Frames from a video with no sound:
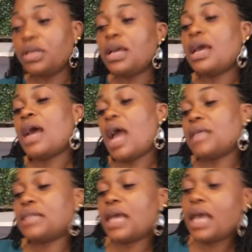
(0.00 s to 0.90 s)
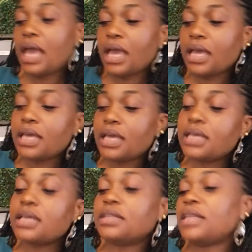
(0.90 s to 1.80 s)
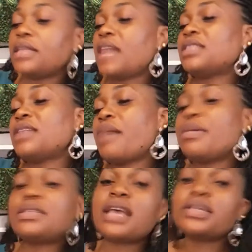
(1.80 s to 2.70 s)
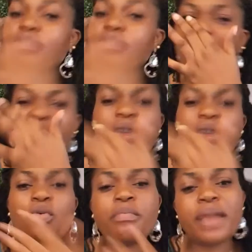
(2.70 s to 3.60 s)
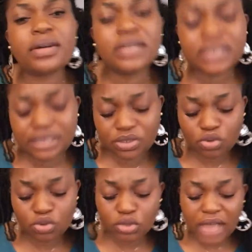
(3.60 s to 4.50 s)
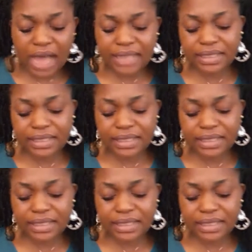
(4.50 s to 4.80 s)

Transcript: I say, hey, that means there is no way they will mail it to that